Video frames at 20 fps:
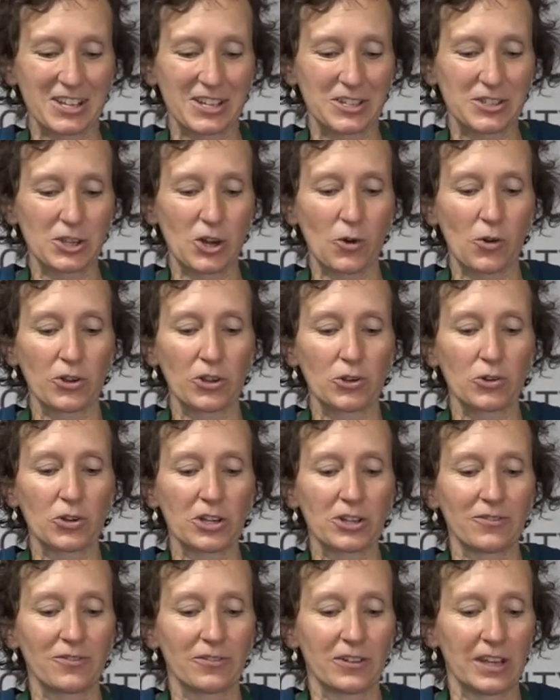So you
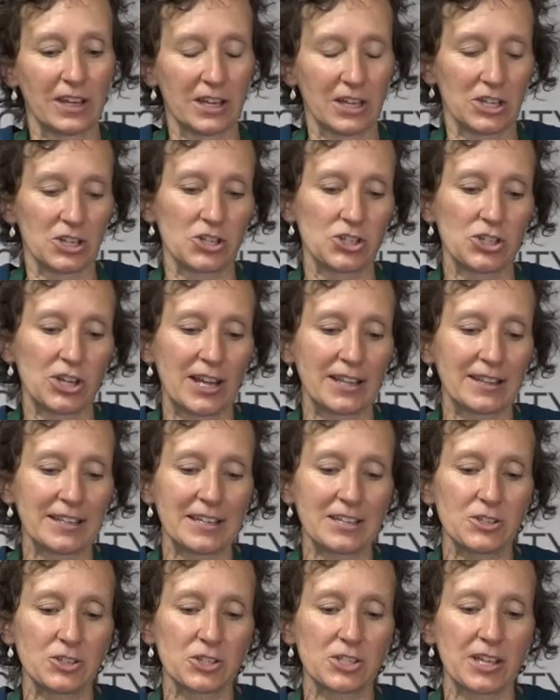can
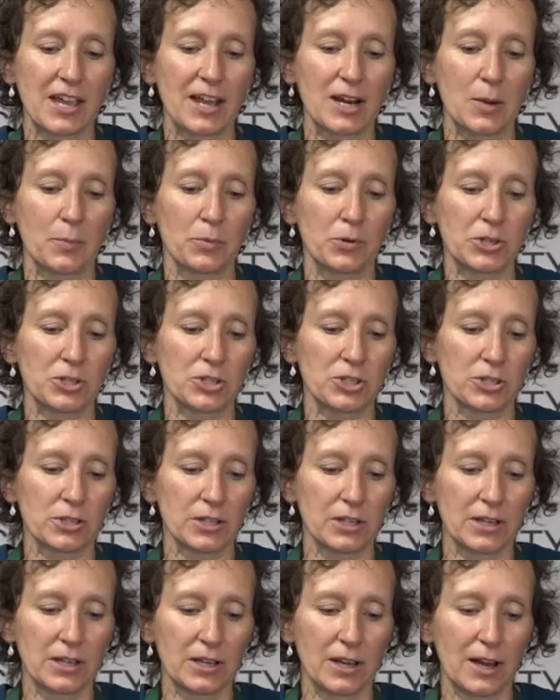gently just kind of push
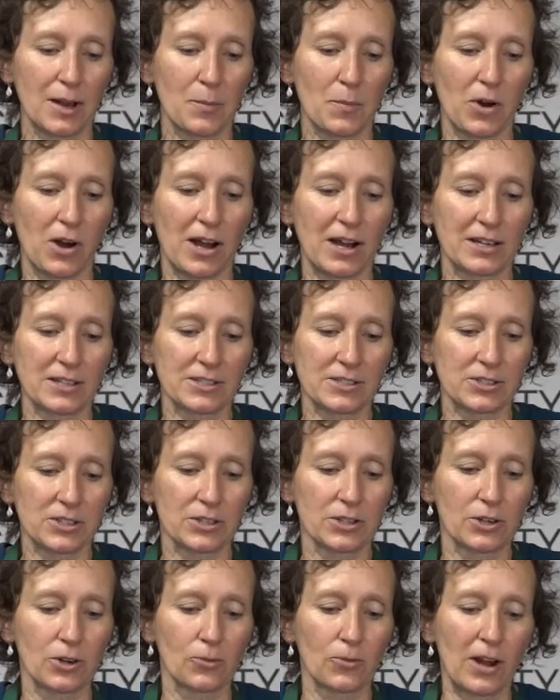the moss
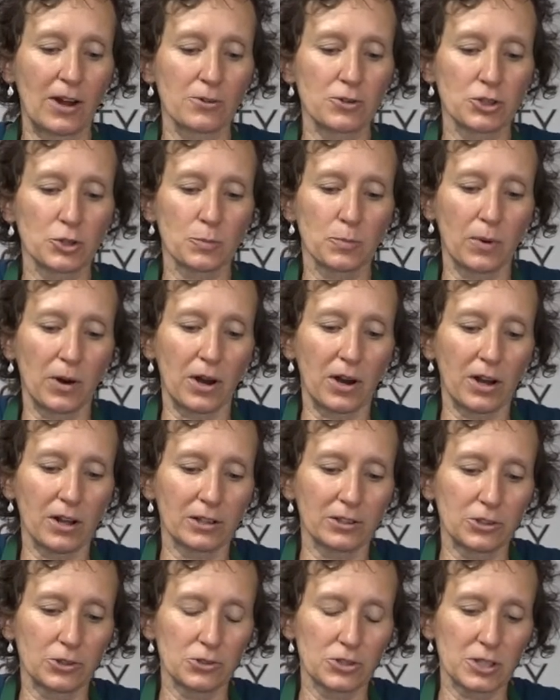around your
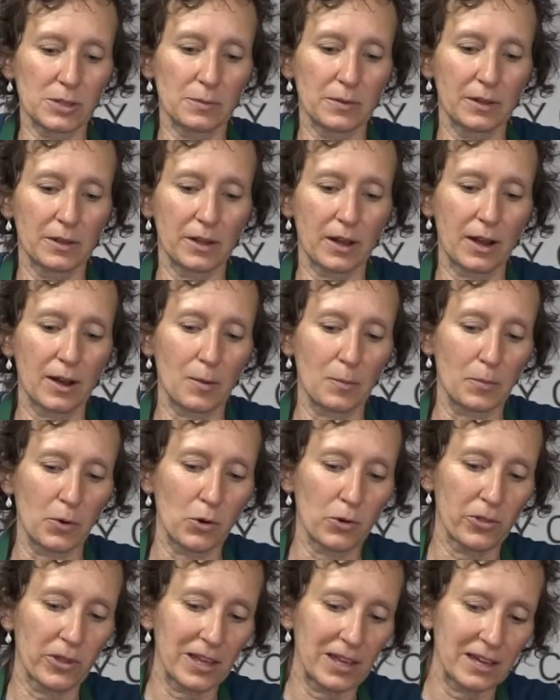ball using
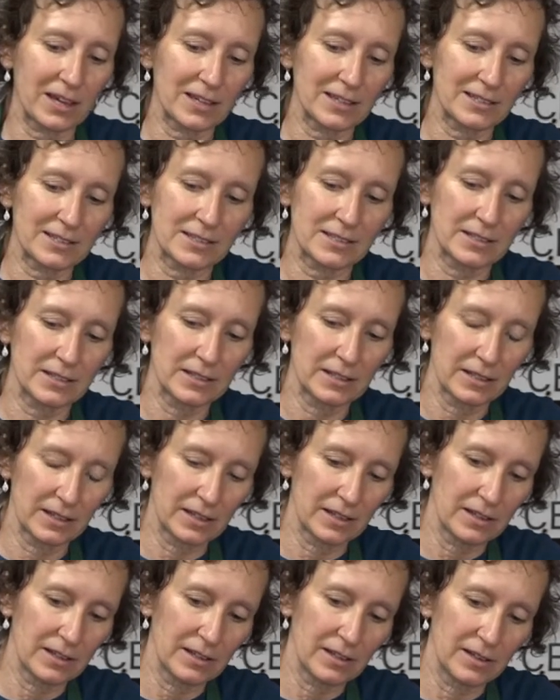both hands
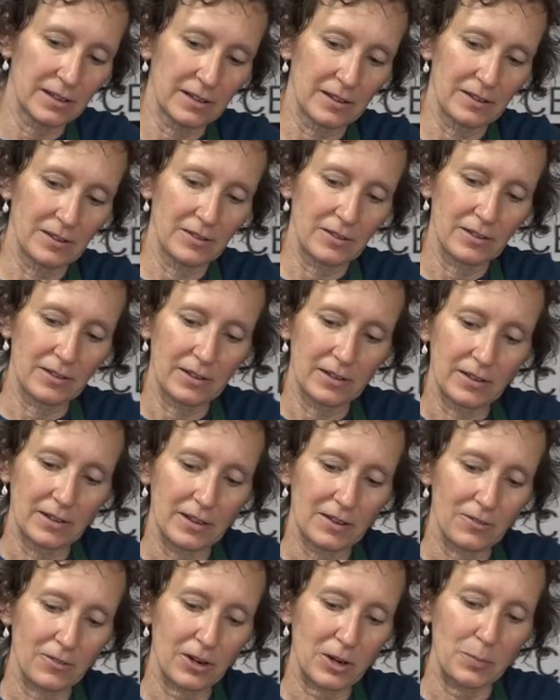
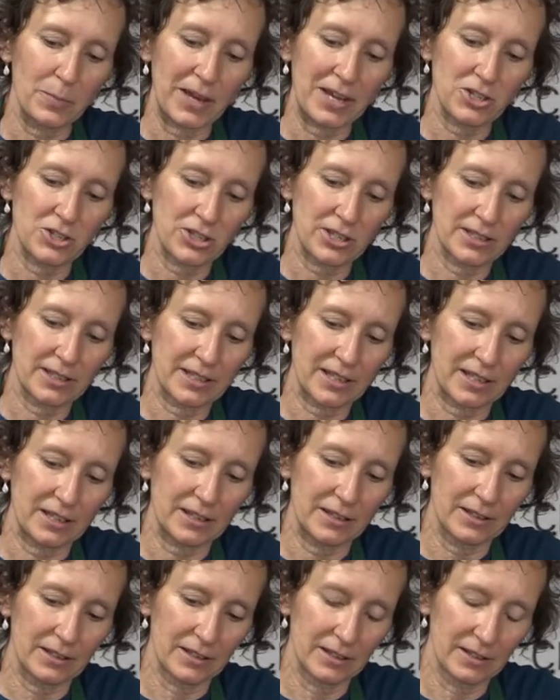very patiently.